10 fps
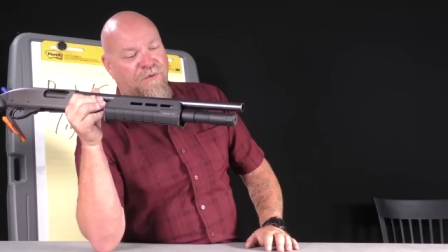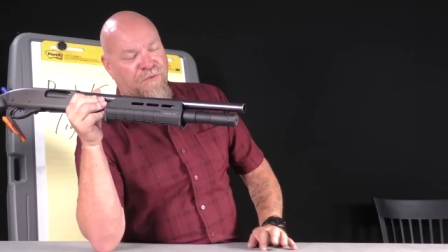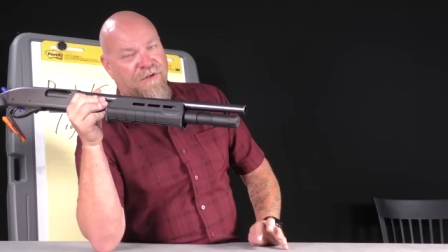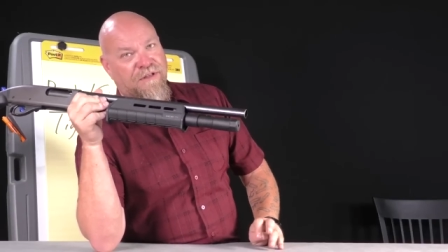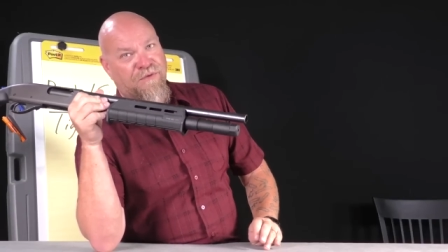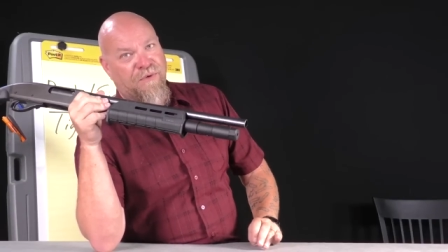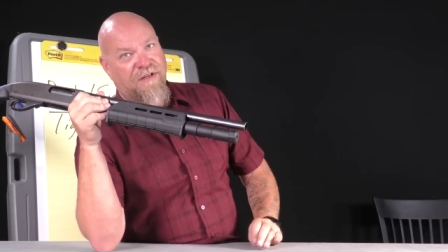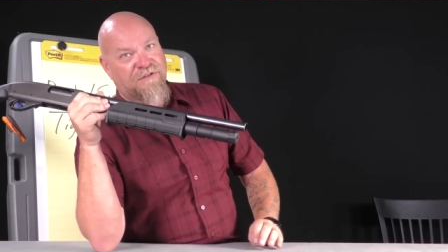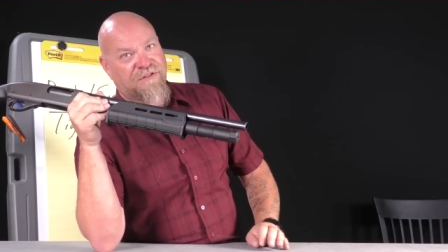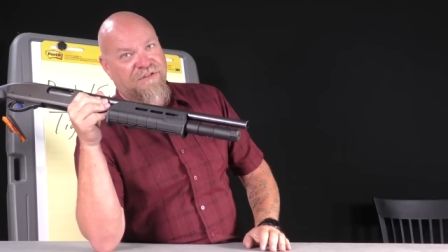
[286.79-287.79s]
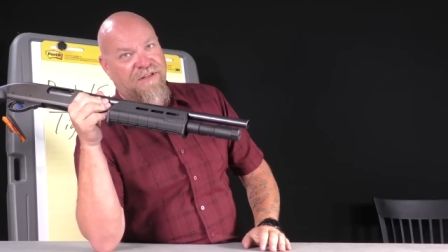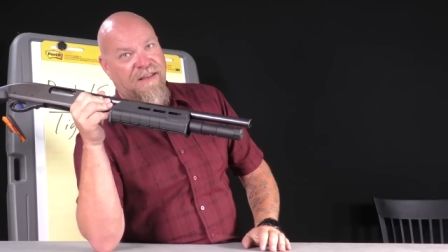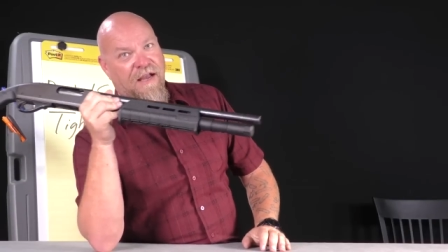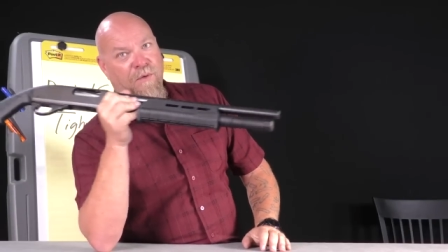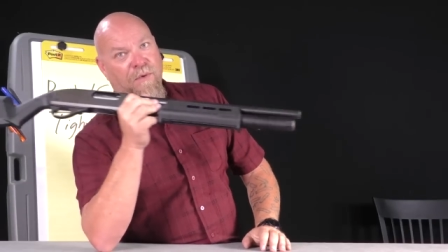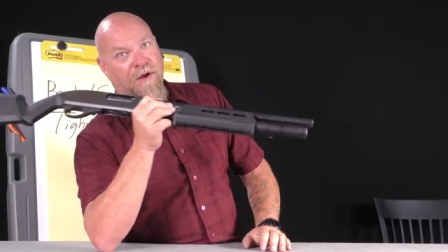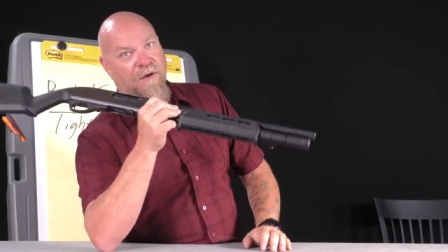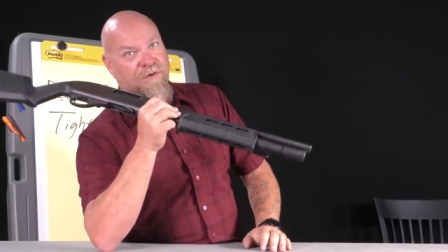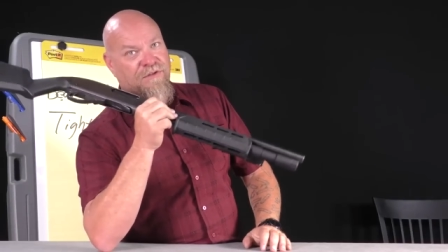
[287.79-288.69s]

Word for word: Really rounds this thing out well.